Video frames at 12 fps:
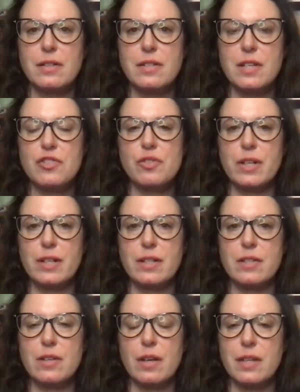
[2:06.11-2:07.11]

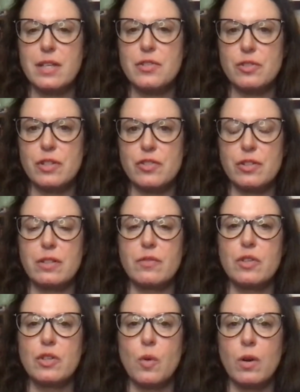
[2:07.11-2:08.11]
district, the Eastern District of
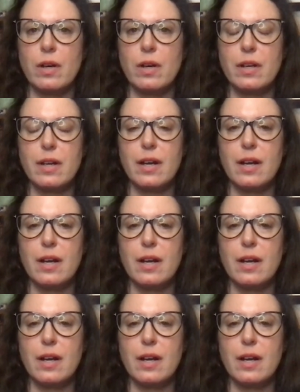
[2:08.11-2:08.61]
New York,